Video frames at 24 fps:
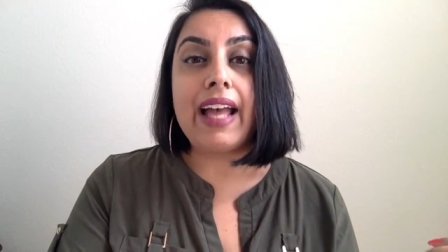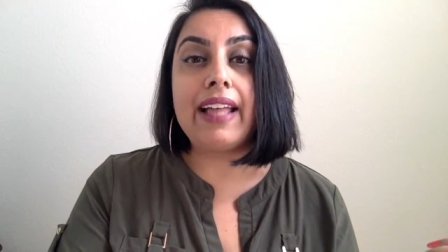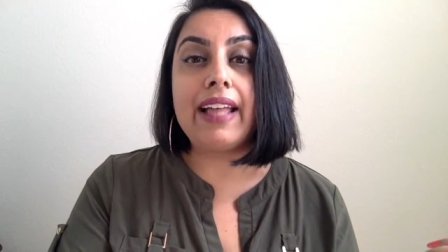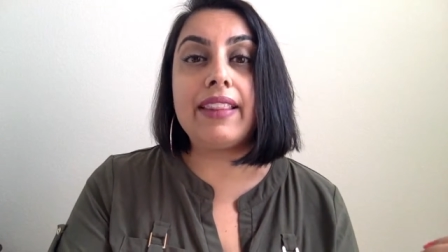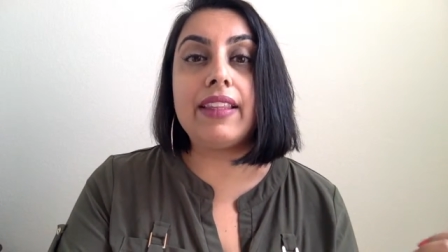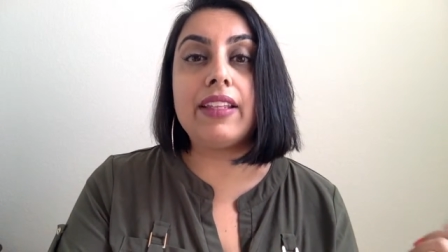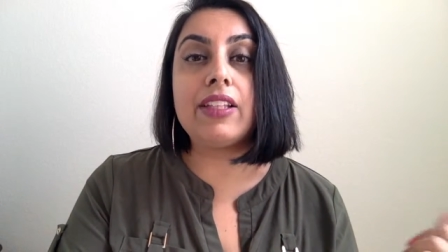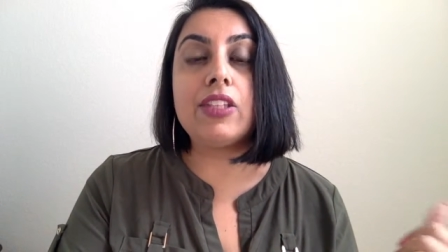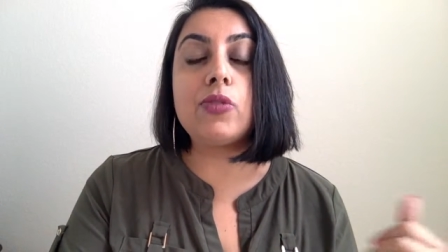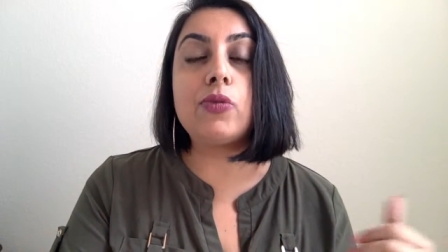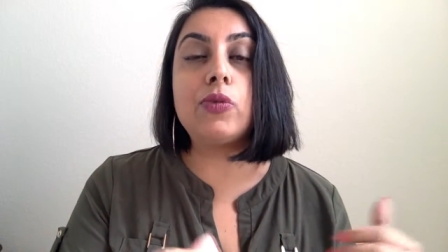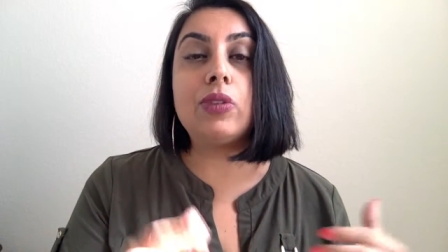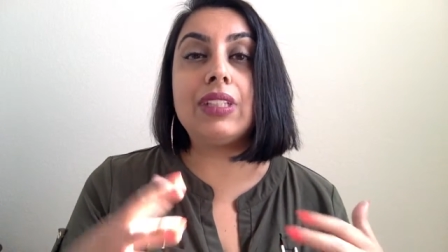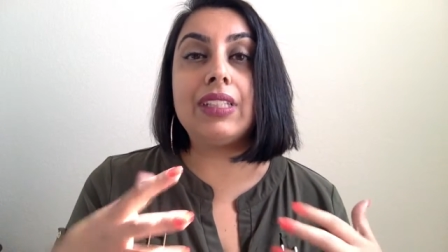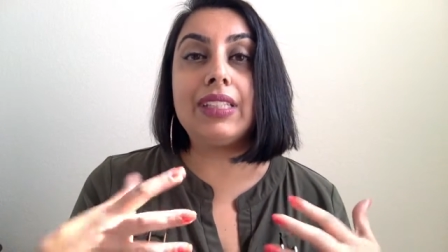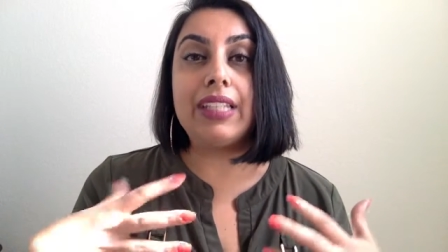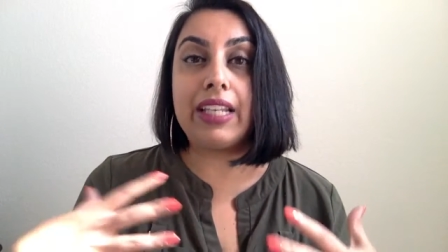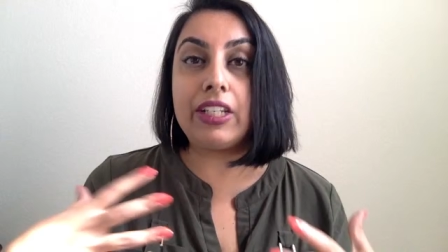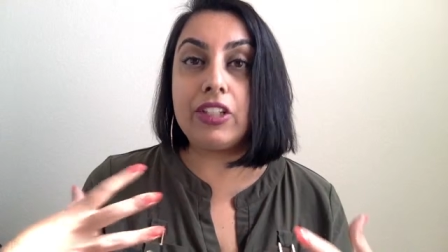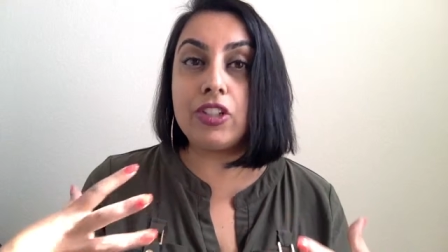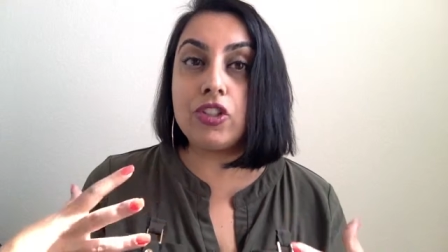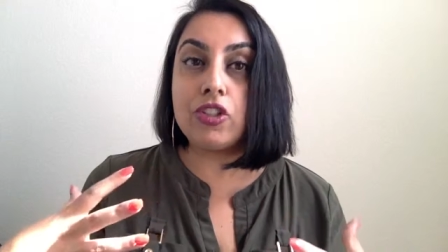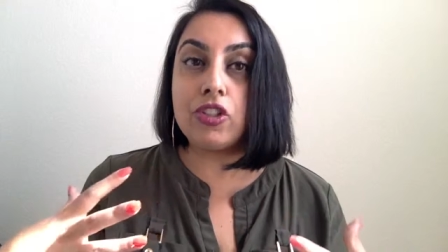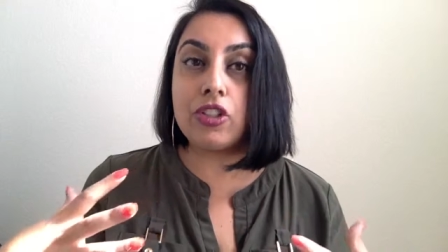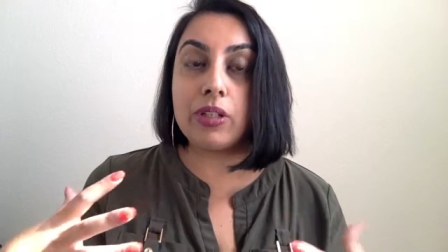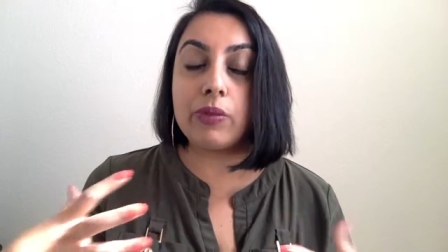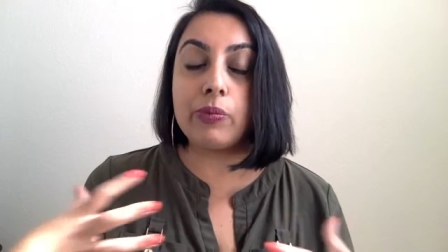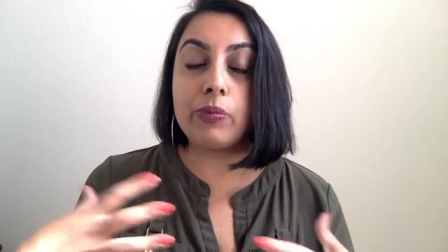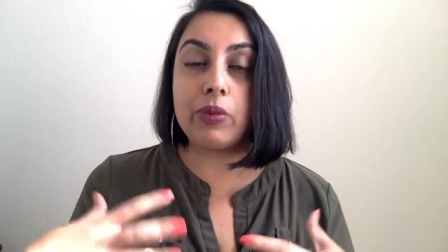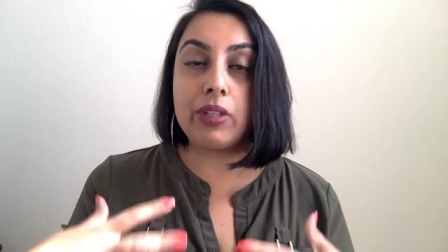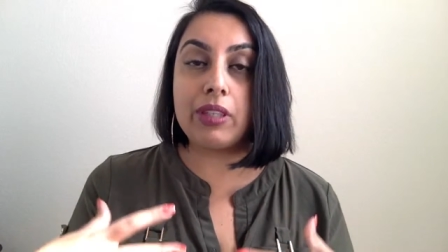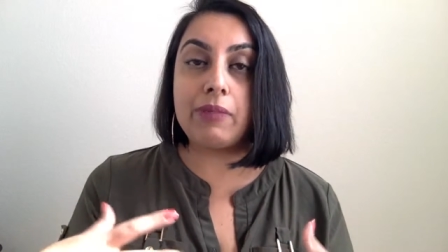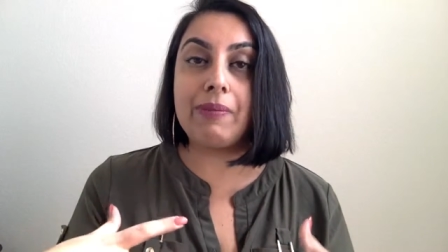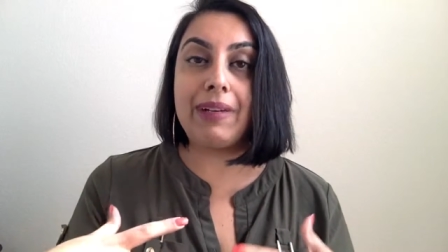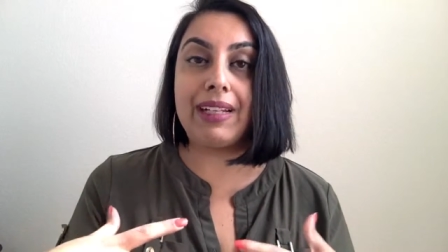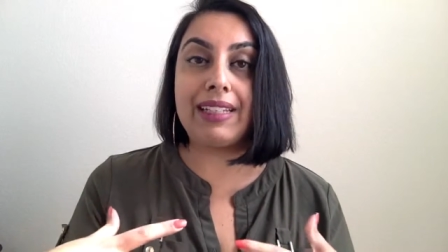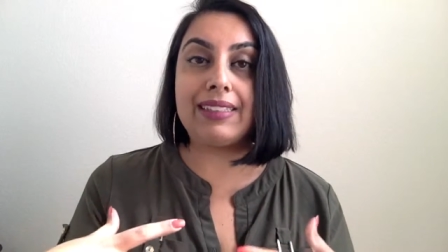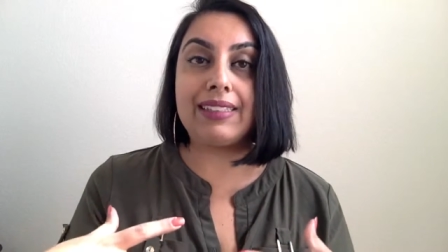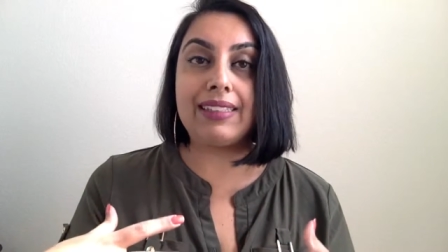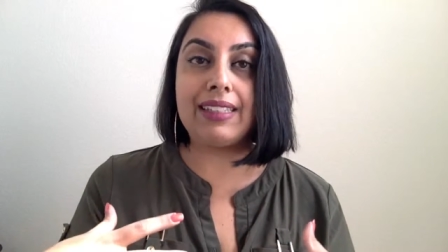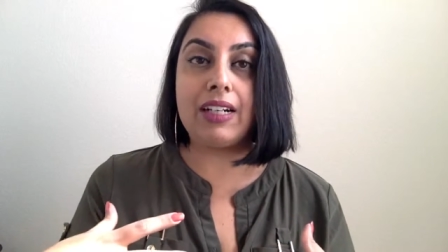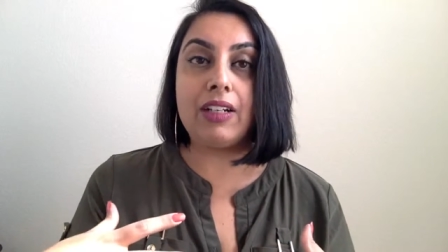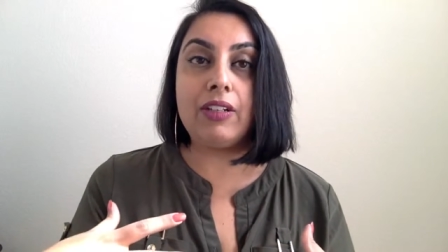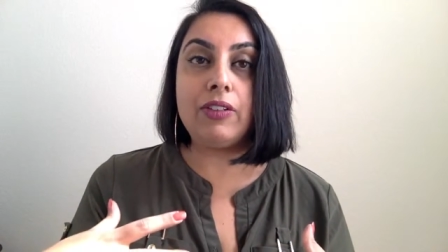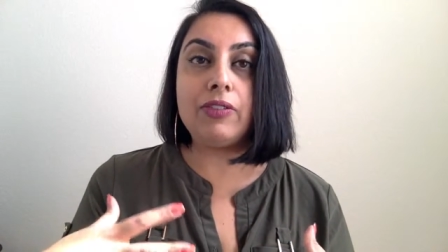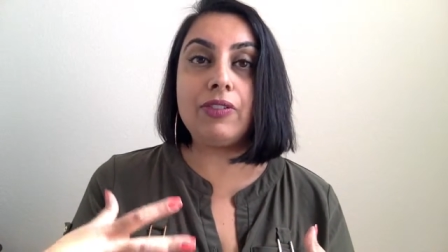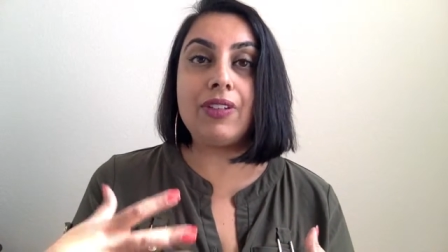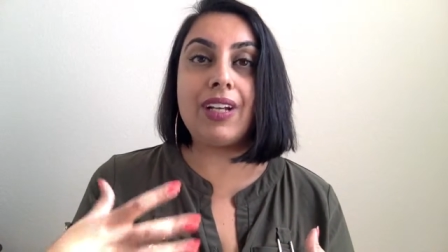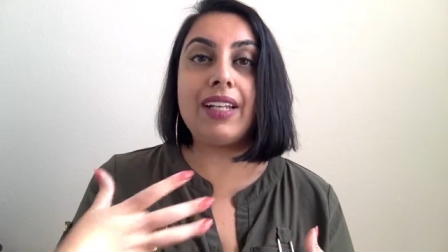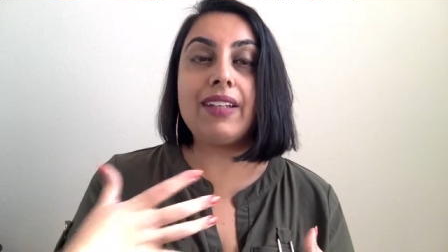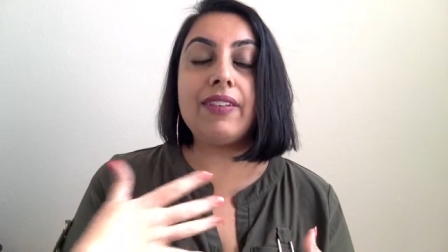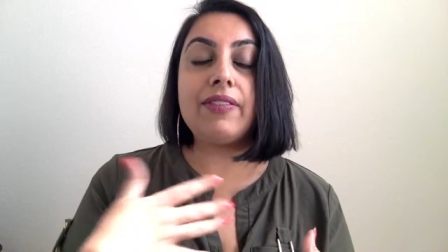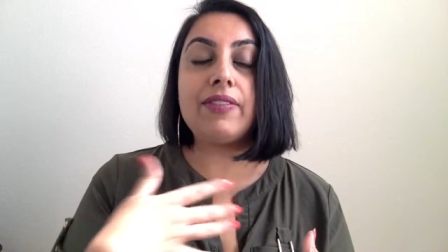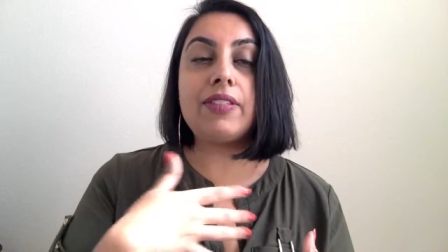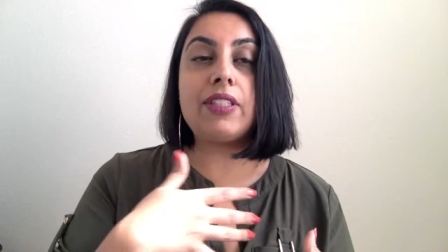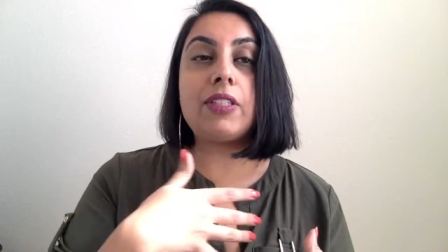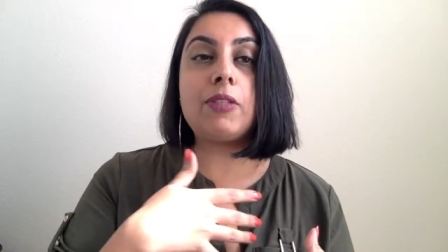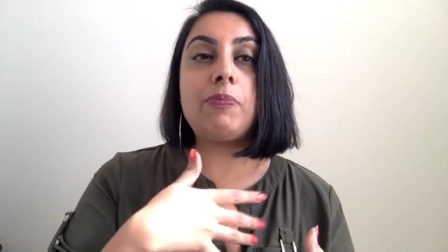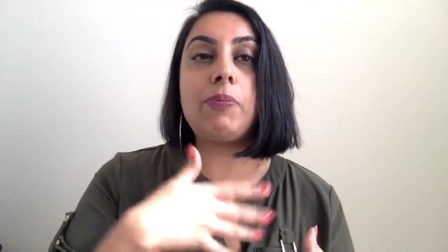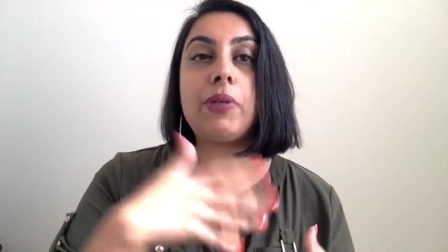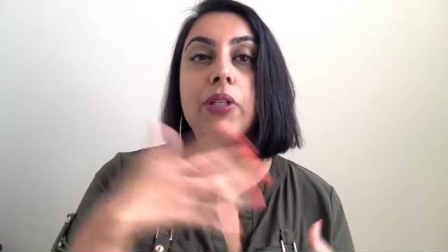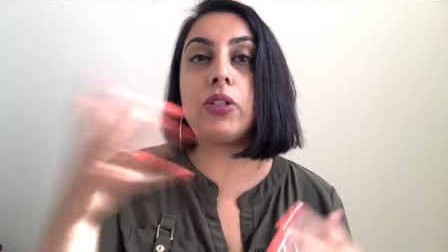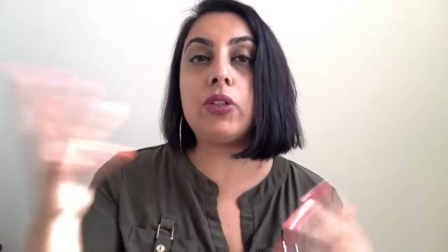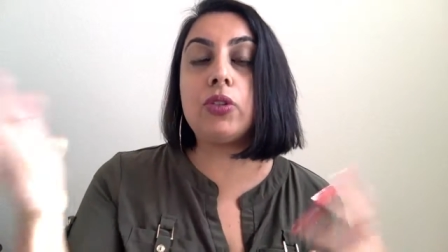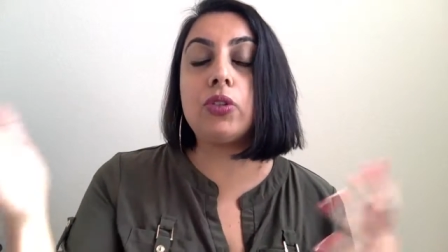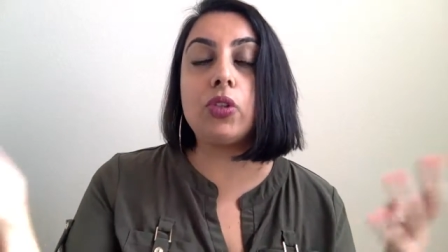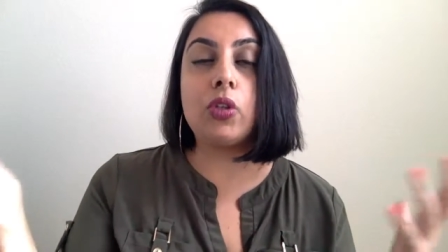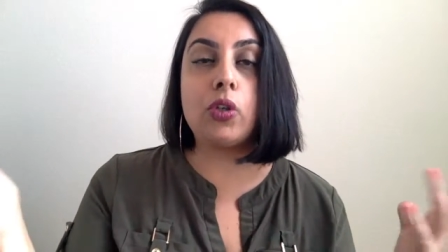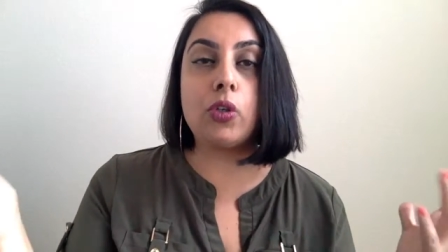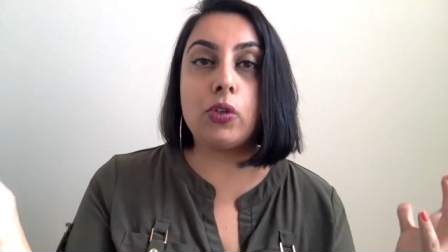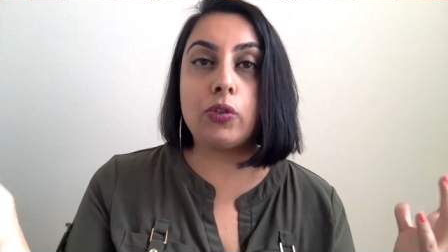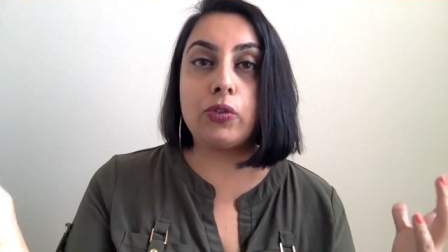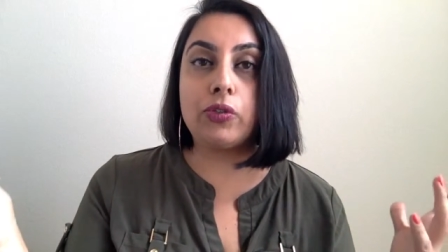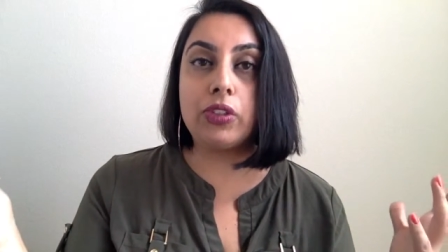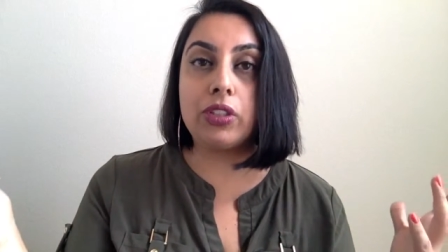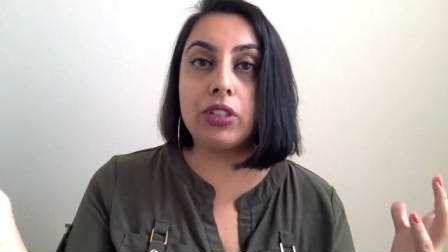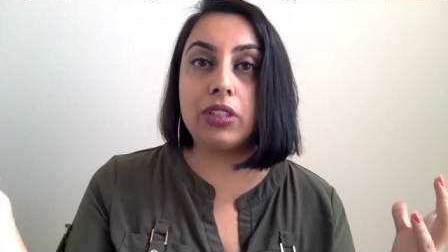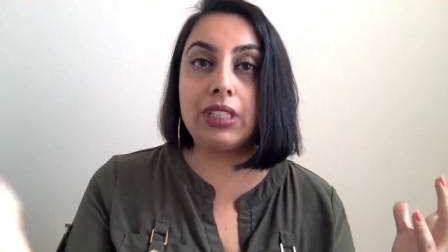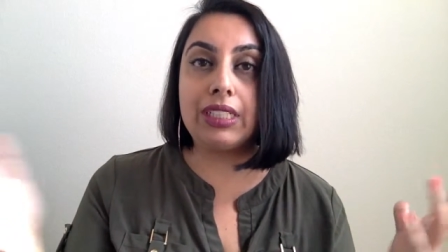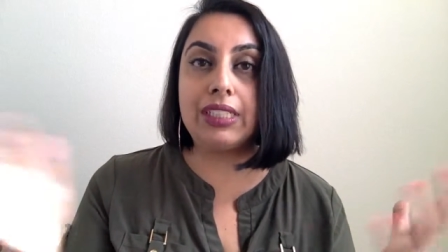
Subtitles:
And this relationship with myself kind of spilled over